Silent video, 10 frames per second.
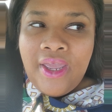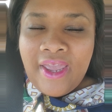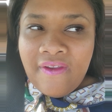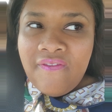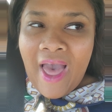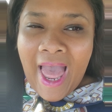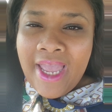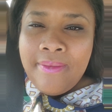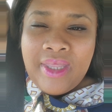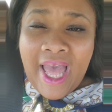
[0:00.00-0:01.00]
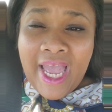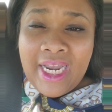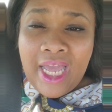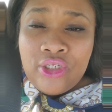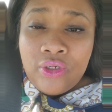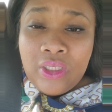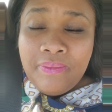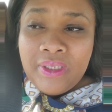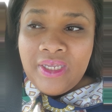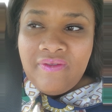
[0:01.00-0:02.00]
if I am that and I truly
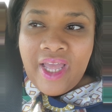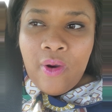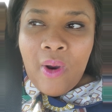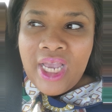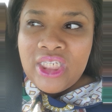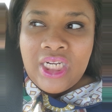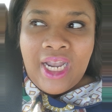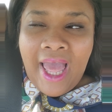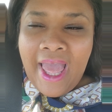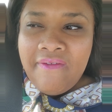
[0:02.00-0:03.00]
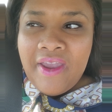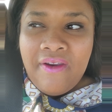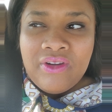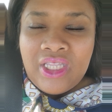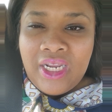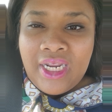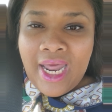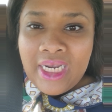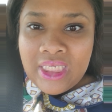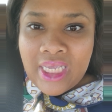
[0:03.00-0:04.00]
believe that, why shouldn't I have everything that
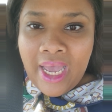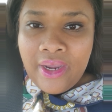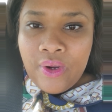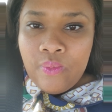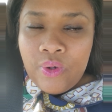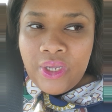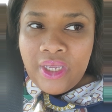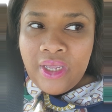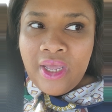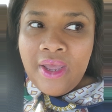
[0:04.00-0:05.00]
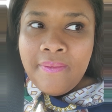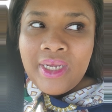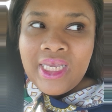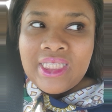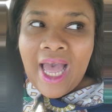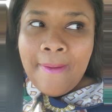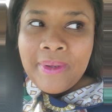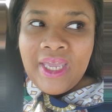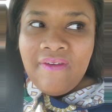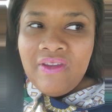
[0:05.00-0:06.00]
I desire and want? Because I'm
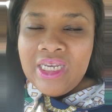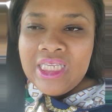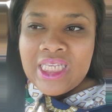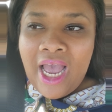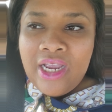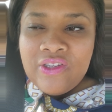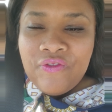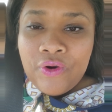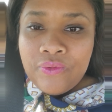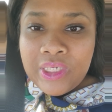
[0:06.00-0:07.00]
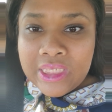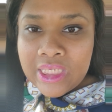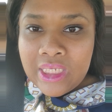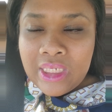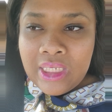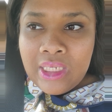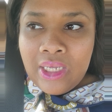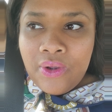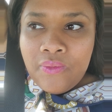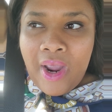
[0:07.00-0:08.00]
given desires for a reason,
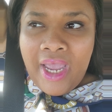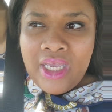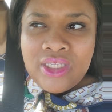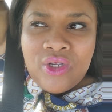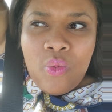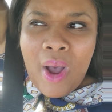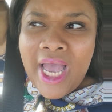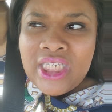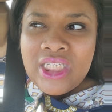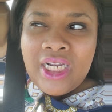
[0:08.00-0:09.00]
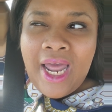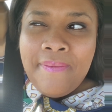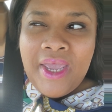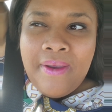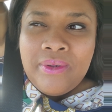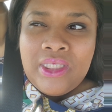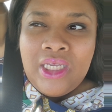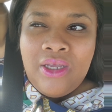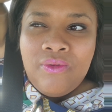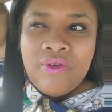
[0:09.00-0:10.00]
right? So why shouldn't I be able
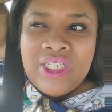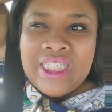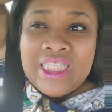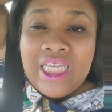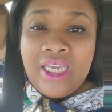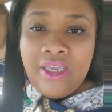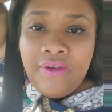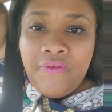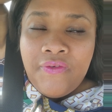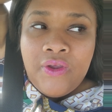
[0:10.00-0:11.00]
to receive